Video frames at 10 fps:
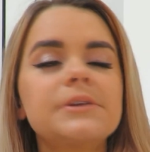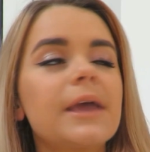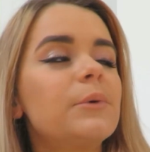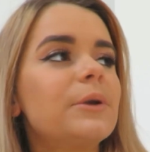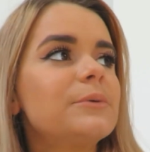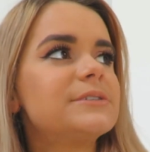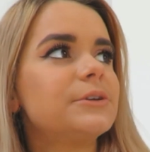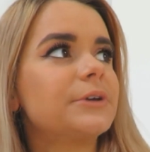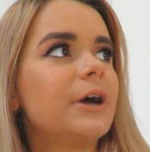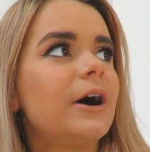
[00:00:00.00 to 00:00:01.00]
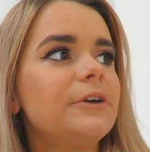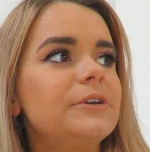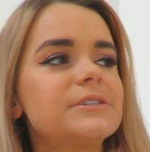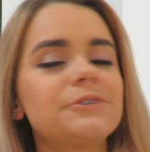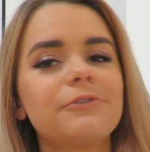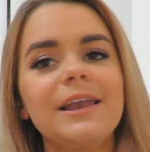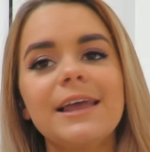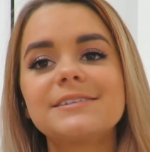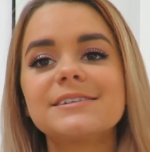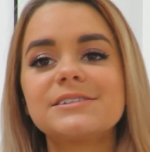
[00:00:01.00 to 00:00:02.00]
So yeah, when I was younger, I used to write
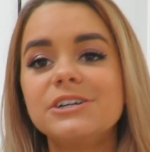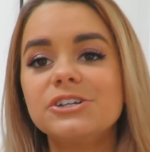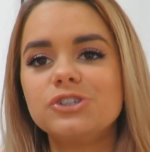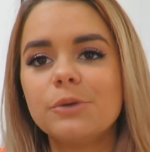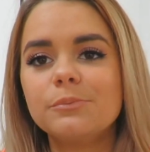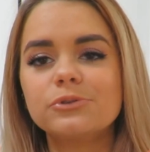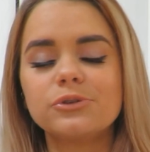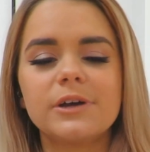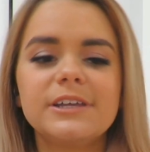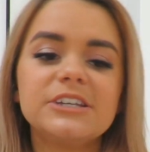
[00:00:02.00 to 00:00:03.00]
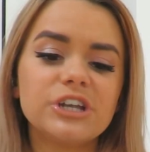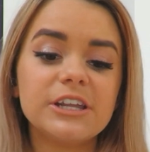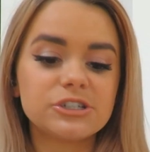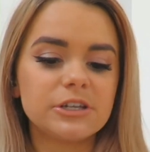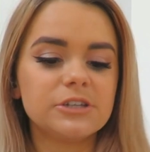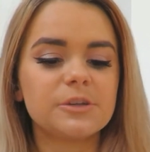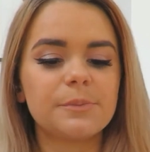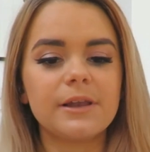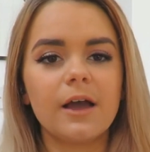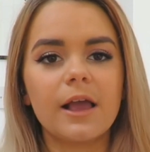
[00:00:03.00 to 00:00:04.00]
letters to Dumbledore. I literally used to
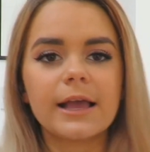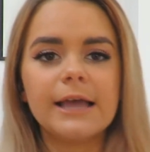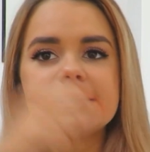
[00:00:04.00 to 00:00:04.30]
be like,